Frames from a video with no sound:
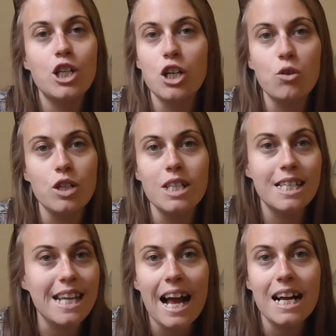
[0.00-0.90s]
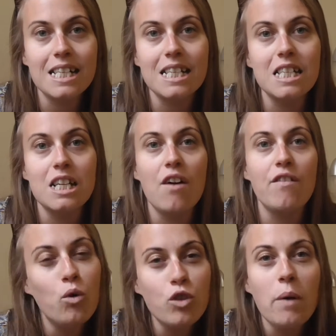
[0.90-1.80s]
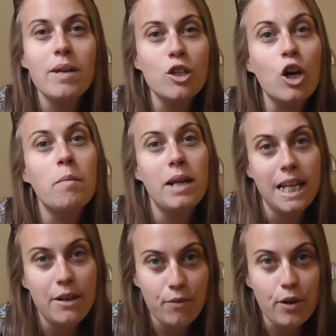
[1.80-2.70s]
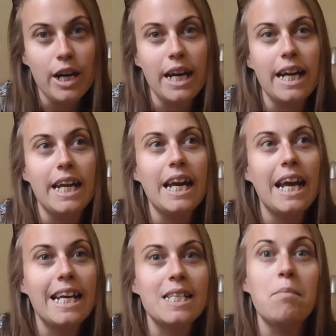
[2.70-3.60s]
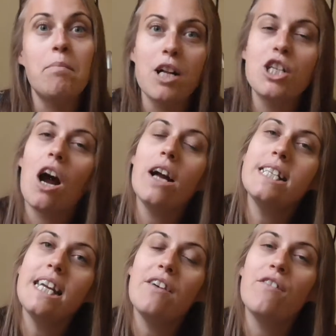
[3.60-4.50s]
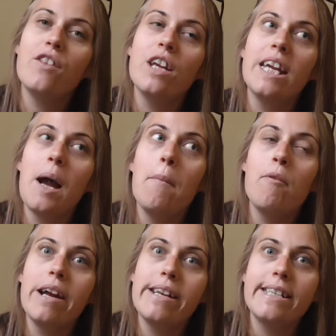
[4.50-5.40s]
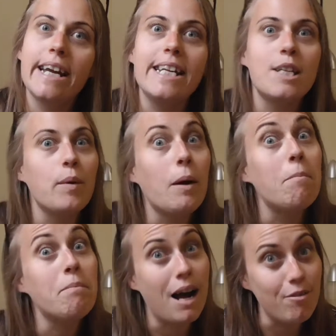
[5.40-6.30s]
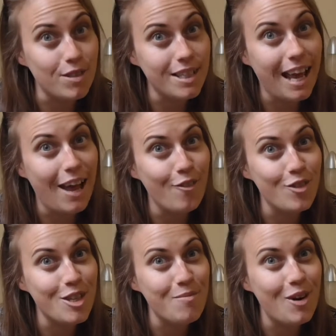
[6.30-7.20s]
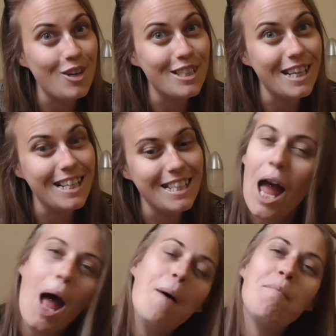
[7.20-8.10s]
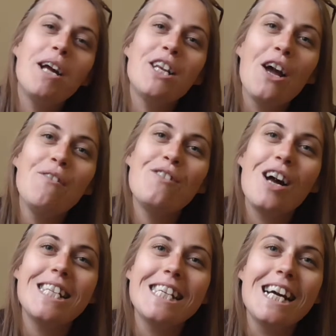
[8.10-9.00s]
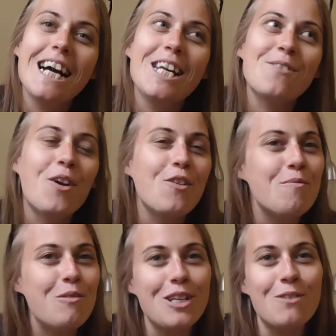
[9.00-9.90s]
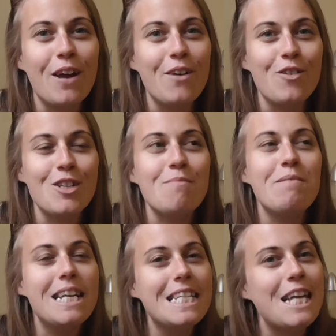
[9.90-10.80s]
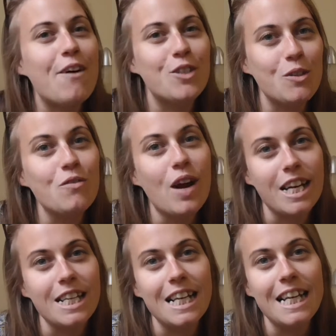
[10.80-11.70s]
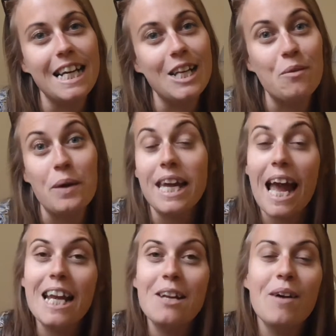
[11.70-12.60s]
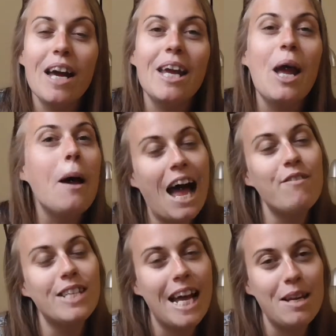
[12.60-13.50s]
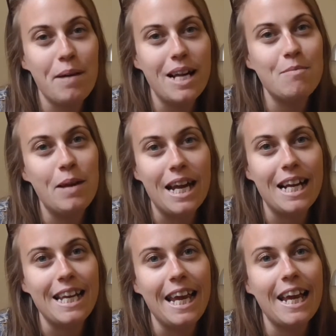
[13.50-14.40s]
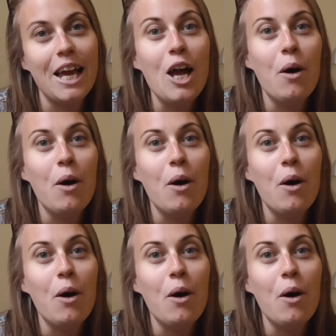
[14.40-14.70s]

children's snacks and stuff. Although it's not completely free, it's a budget idea for the rainy days that we are bound to get on the summer holidays. My 9th idea is one of the boys' favourites, and me and Seth do it regularly in the week anyway, to have a teddy bears picnic.